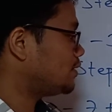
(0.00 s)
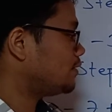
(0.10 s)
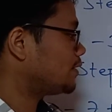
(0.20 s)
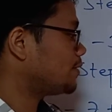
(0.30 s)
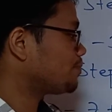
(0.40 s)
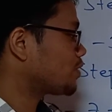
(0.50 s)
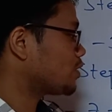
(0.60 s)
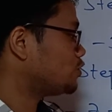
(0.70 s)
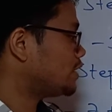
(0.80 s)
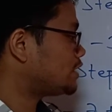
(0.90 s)
Okay.
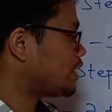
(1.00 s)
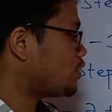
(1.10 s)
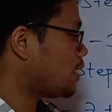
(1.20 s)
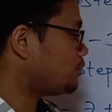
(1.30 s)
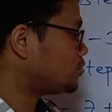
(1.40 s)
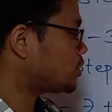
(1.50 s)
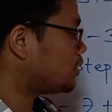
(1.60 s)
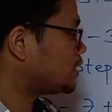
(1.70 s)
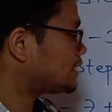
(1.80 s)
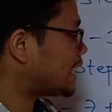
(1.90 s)
So that's why you have to
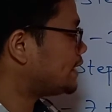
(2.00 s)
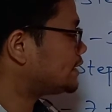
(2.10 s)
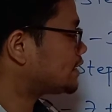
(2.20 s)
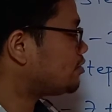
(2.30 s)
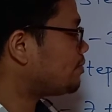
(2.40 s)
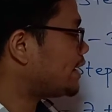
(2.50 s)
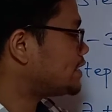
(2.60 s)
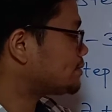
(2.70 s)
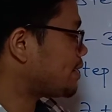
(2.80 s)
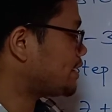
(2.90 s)
solve the sign itself,
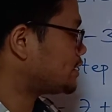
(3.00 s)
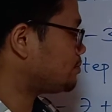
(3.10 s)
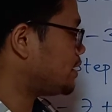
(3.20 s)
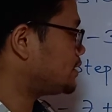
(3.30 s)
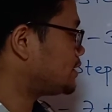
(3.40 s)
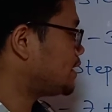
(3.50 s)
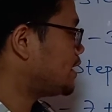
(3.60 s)
minus minus plus.